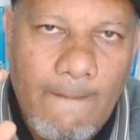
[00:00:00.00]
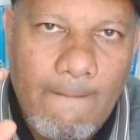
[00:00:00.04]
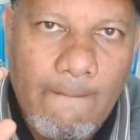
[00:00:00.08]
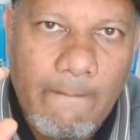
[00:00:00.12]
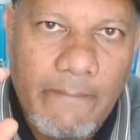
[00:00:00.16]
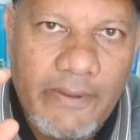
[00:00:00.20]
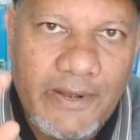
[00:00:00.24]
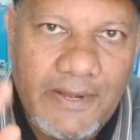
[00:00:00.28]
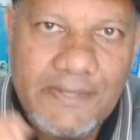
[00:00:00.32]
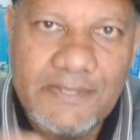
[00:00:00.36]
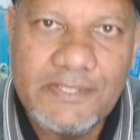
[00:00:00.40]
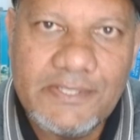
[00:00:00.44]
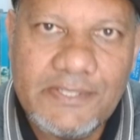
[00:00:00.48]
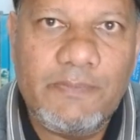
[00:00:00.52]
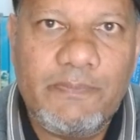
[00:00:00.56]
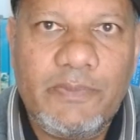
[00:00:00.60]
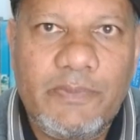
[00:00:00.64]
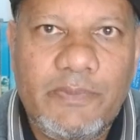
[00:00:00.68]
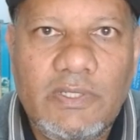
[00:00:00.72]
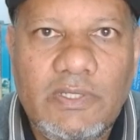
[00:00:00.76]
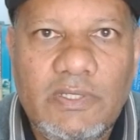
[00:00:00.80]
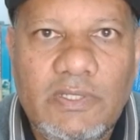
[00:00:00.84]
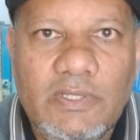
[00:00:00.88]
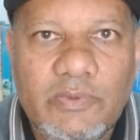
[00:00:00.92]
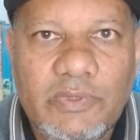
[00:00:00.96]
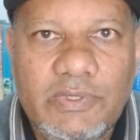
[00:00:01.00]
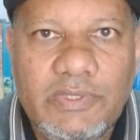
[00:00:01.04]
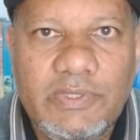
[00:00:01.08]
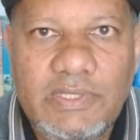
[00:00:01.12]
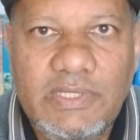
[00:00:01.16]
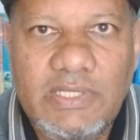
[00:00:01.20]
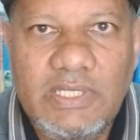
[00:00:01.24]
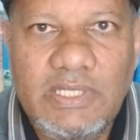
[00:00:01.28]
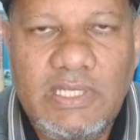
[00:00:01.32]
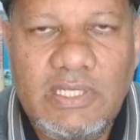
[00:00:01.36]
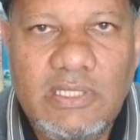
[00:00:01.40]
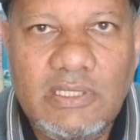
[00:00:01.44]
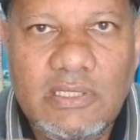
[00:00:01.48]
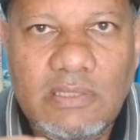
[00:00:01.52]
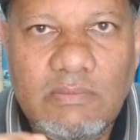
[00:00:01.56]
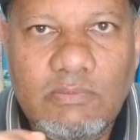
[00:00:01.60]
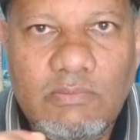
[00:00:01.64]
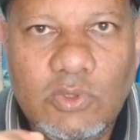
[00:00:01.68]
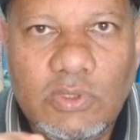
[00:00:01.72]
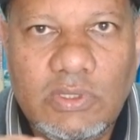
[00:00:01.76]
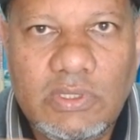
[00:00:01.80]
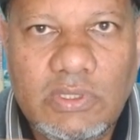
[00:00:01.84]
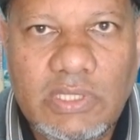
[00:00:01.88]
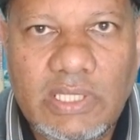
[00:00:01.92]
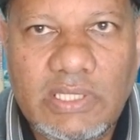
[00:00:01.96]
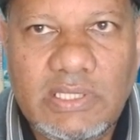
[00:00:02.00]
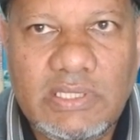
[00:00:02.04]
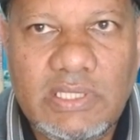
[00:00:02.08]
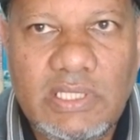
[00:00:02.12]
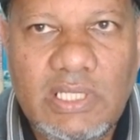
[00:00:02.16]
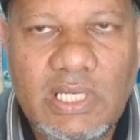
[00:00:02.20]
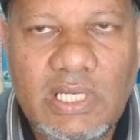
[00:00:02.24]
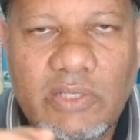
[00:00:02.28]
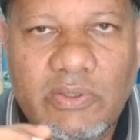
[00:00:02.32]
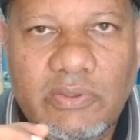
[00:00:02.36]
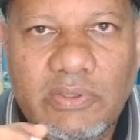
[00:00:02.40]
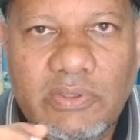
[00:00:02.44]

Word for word: principle within the Mu'tazila,